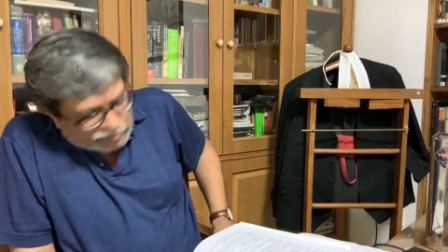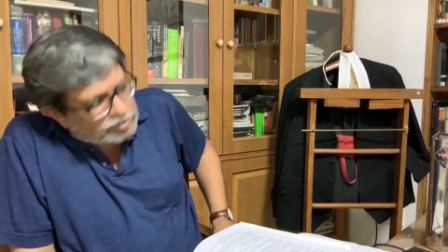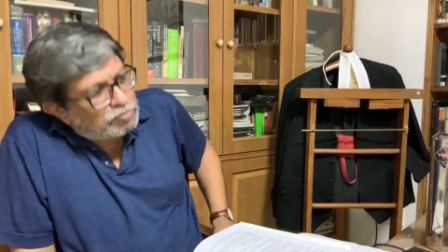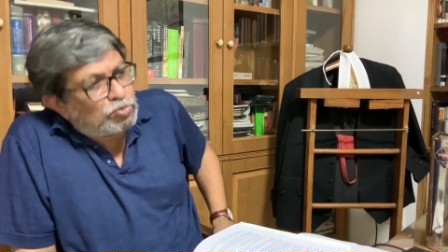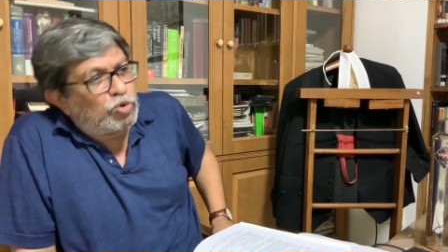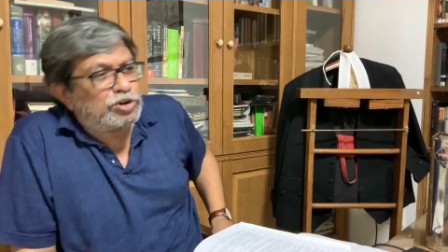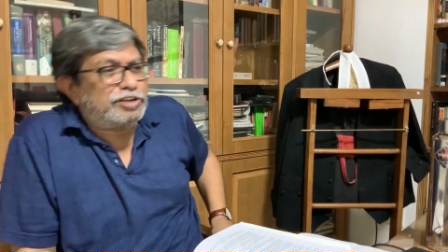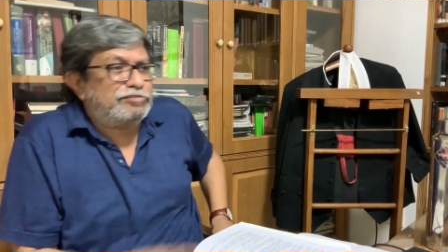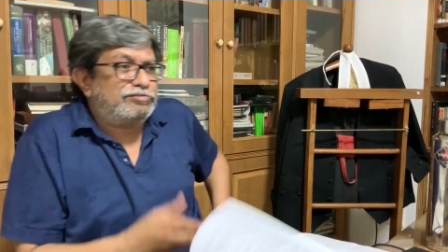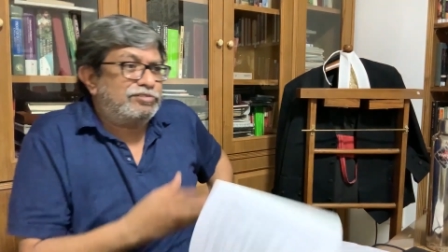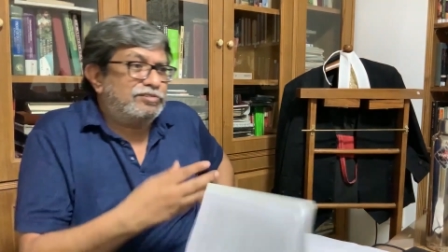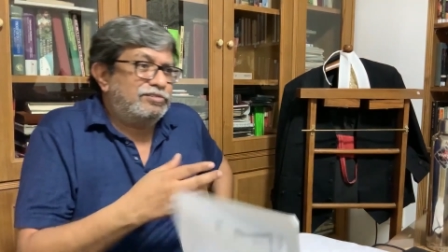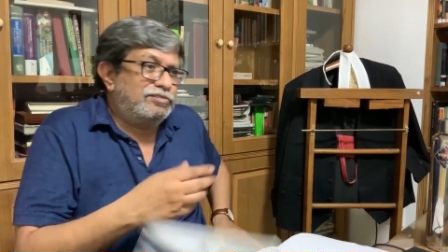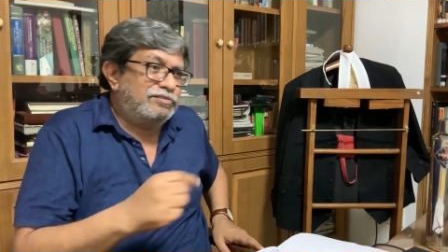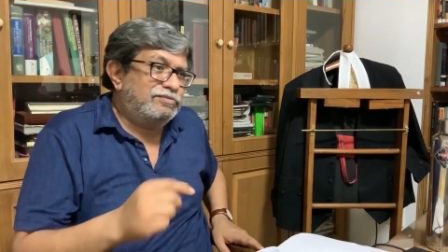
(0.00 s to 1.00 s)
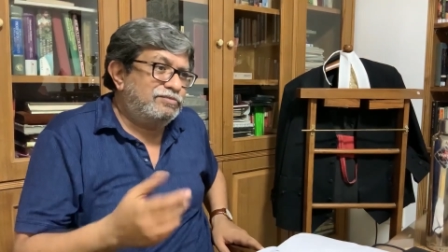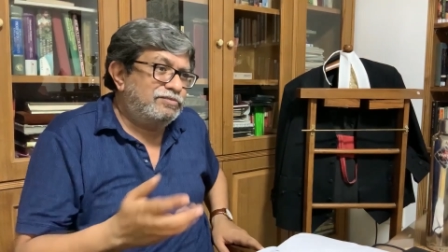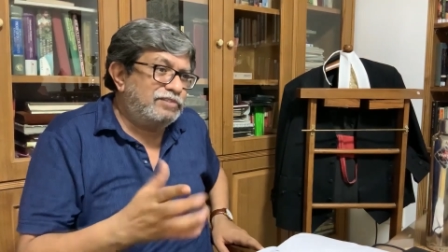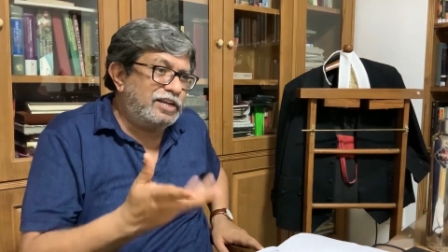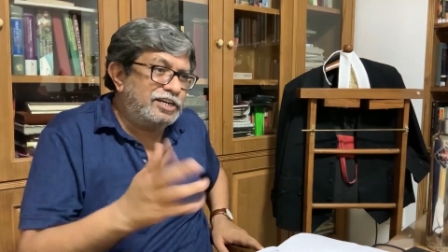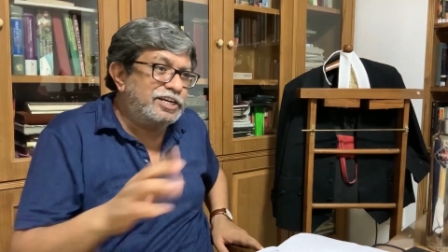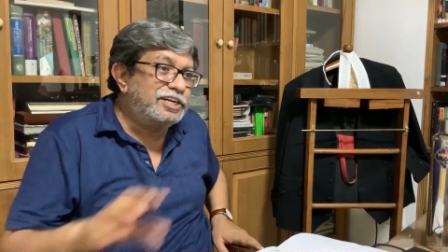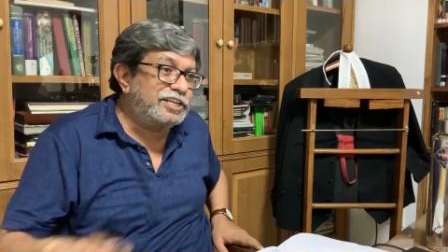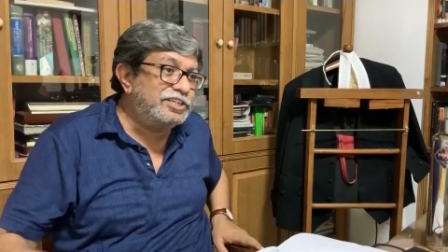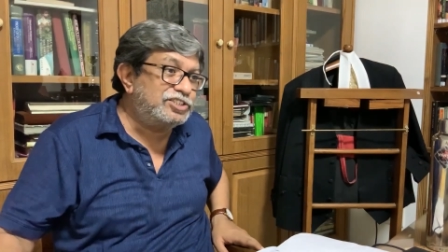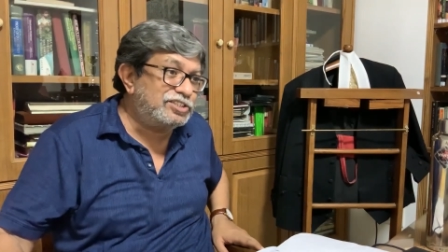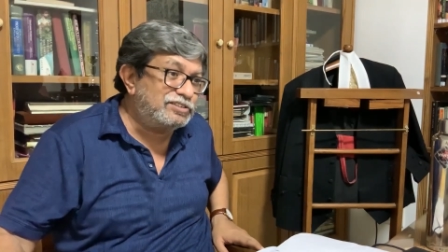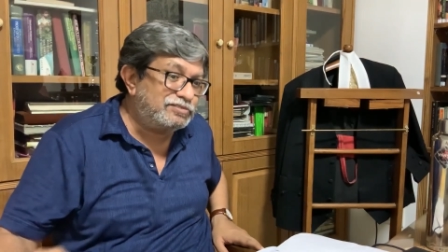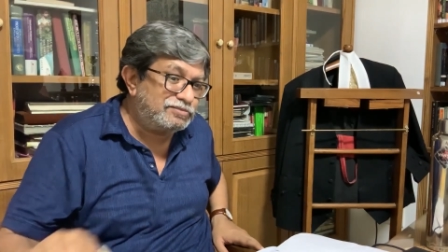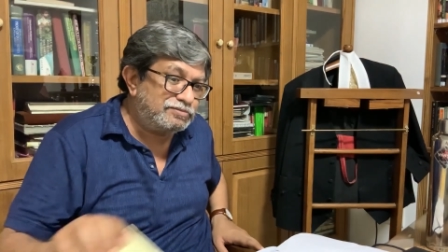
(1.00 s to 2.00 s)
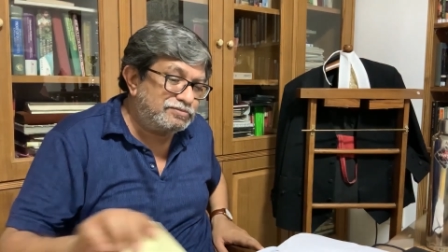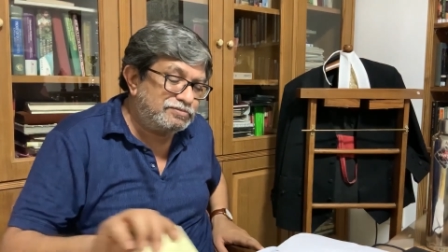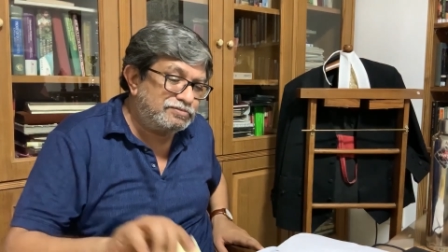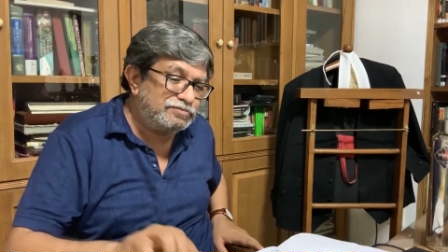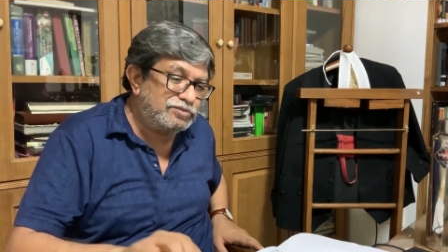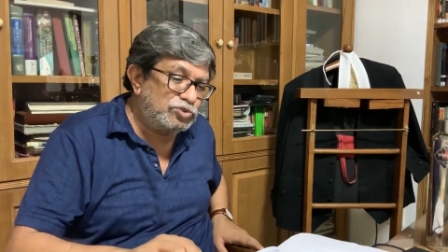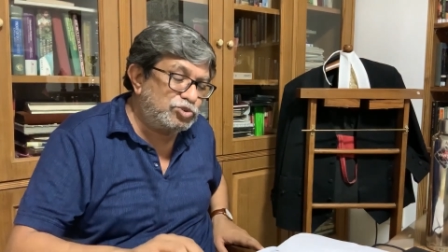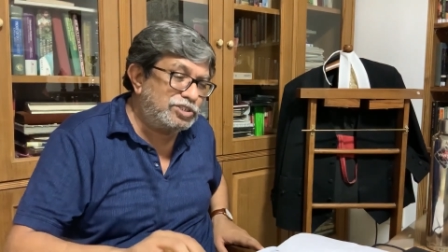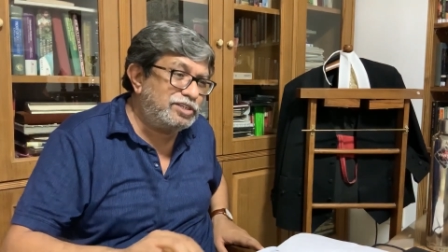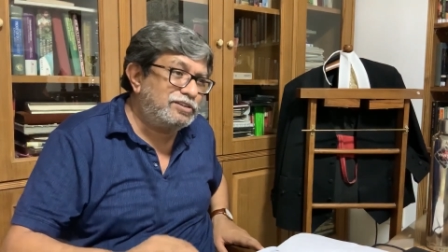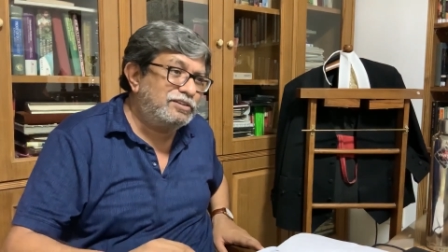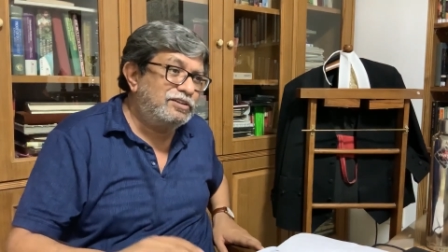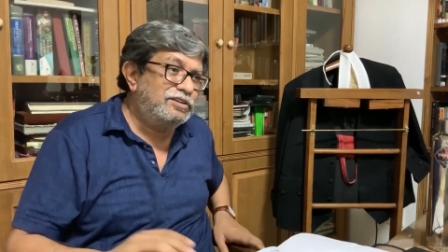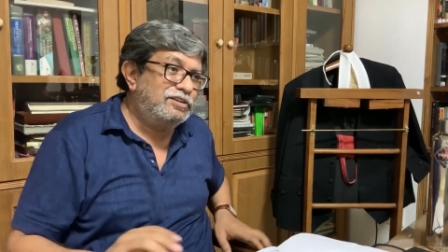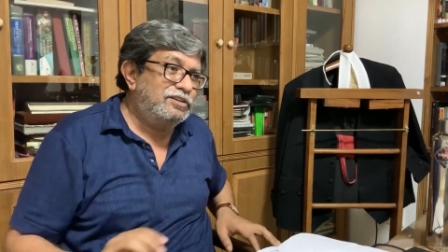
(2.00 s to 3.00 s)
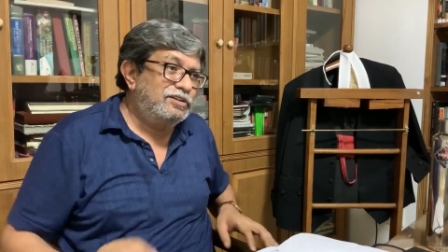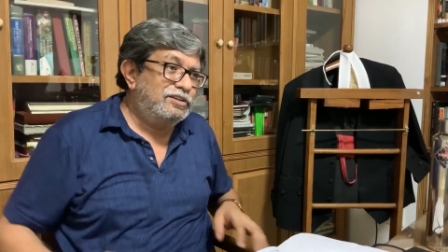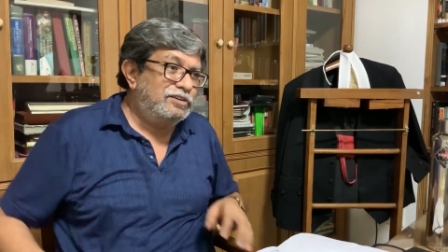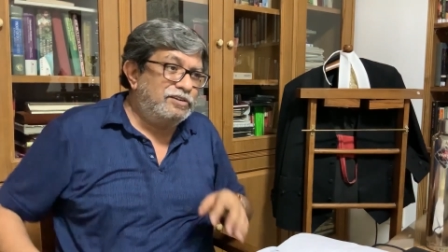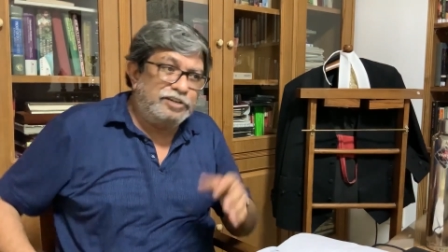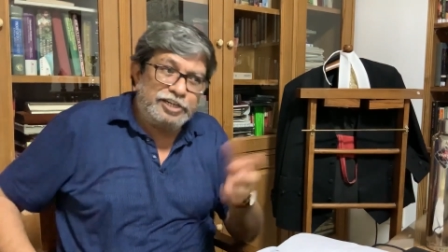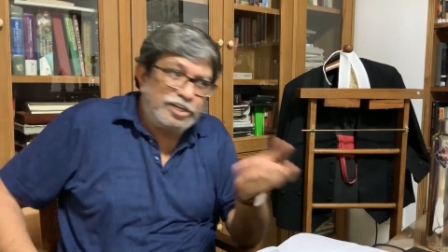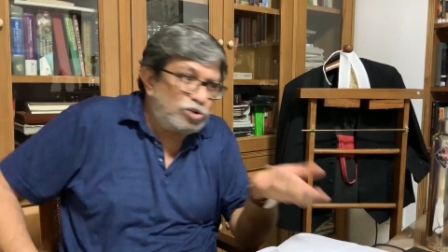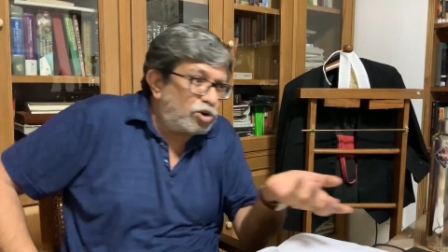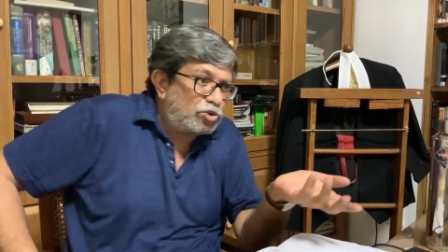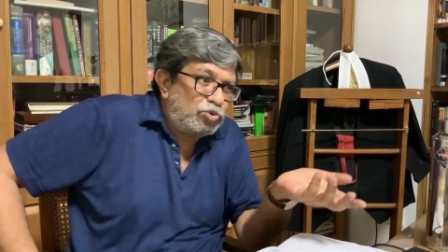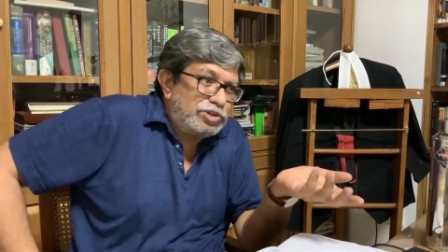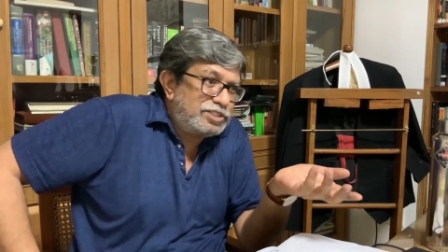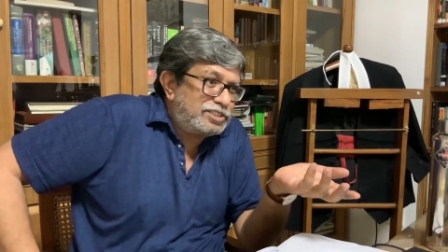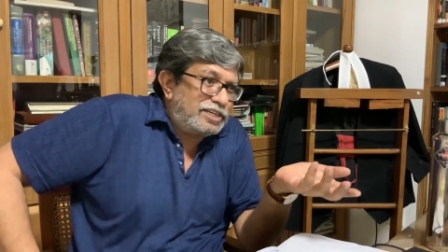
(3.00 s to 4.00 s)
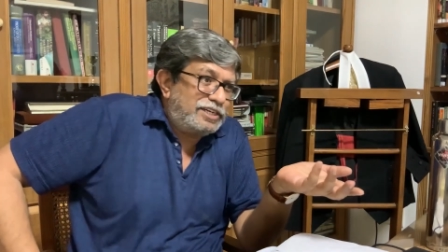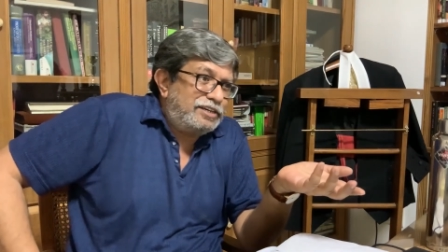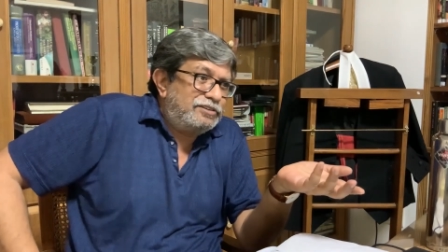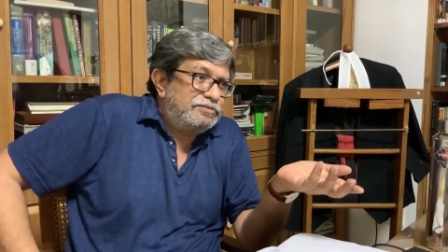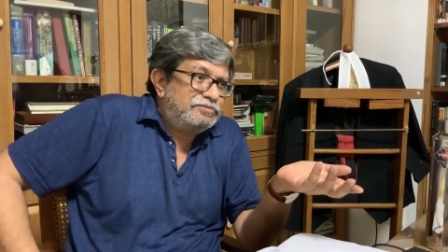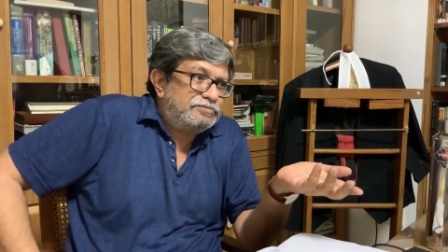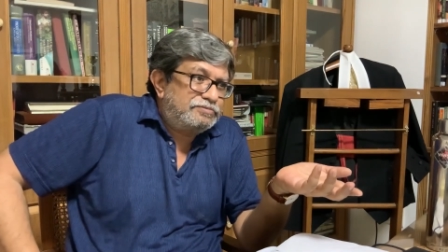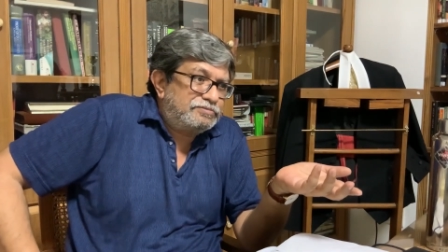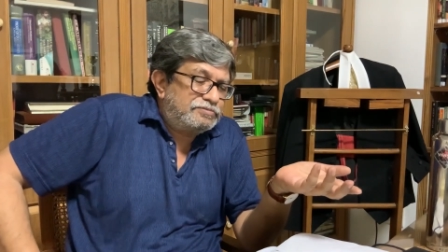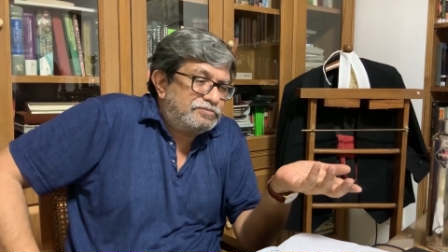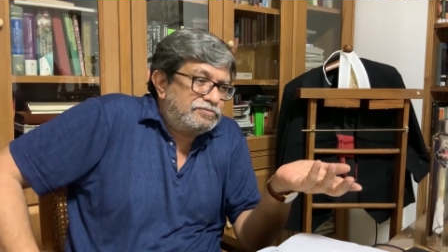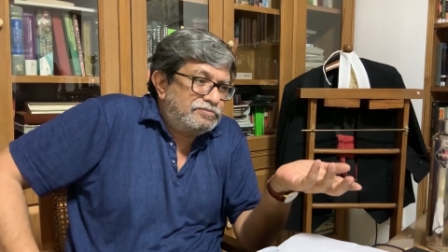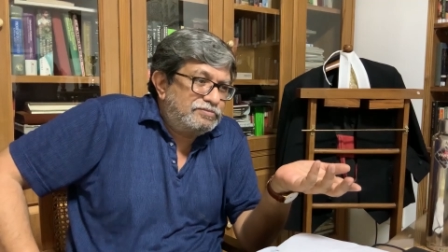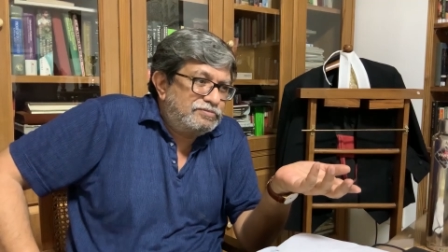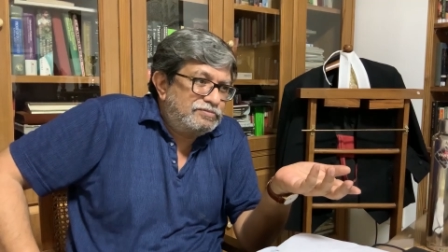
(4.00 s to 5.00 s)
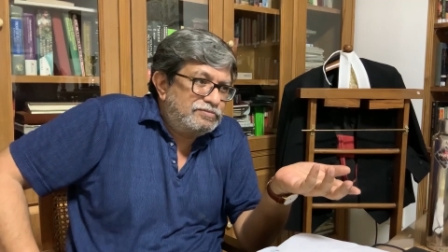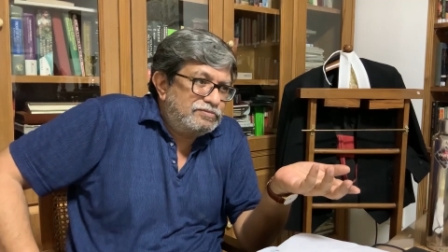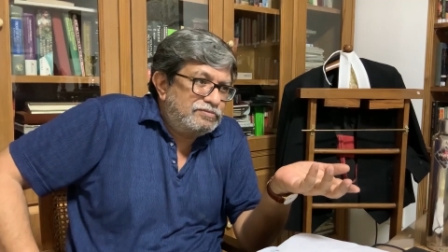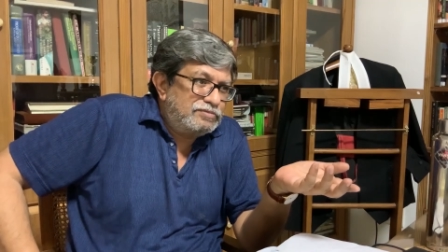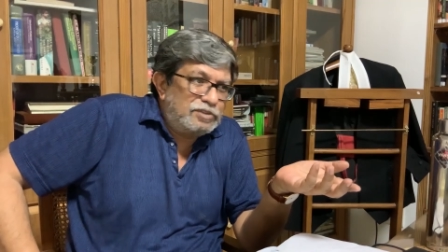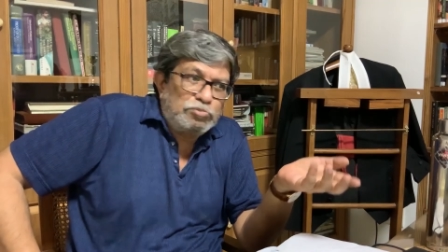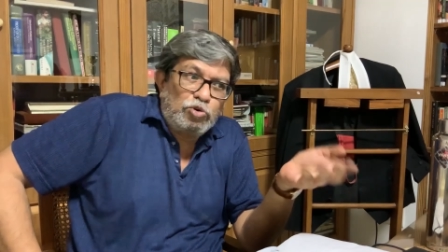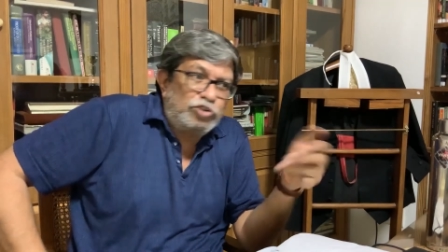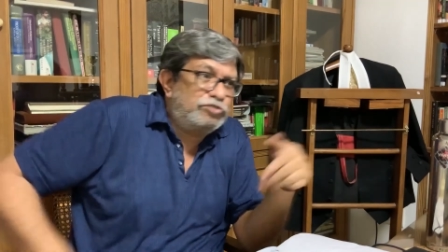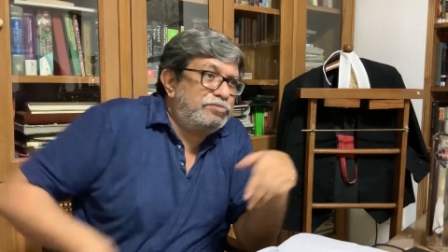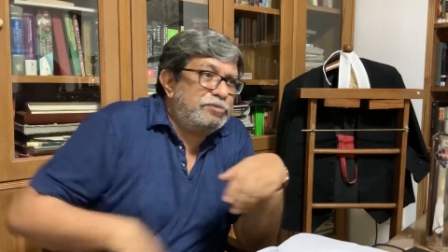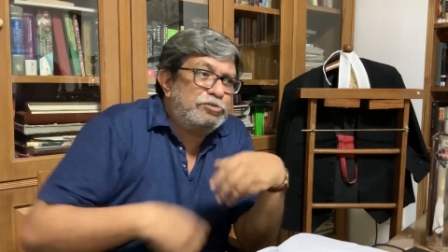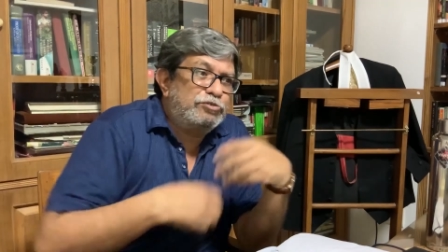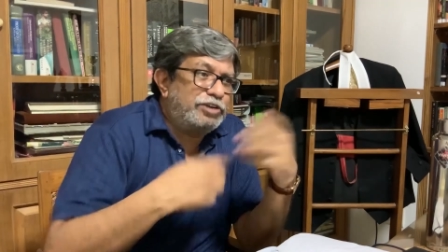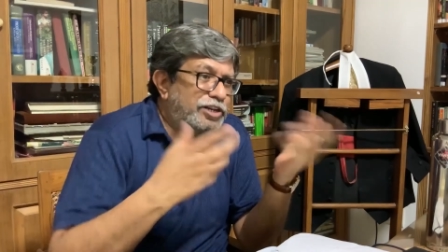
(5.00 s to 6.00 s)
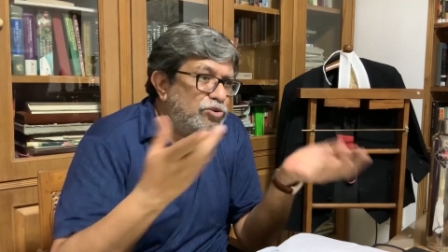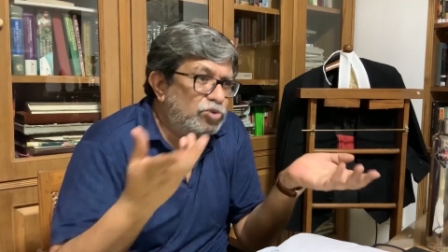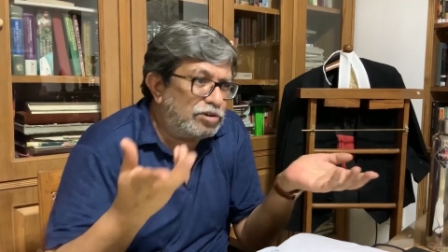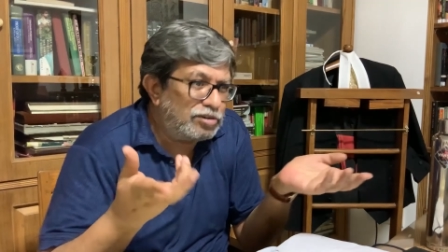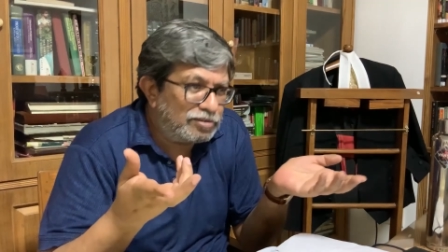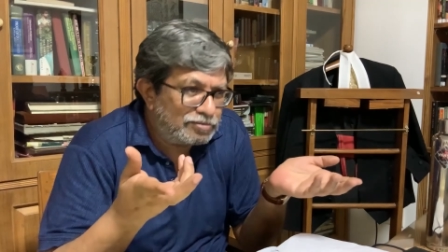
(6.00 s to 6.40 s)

motive and intention. You see, need not coincide. The motive may be very good,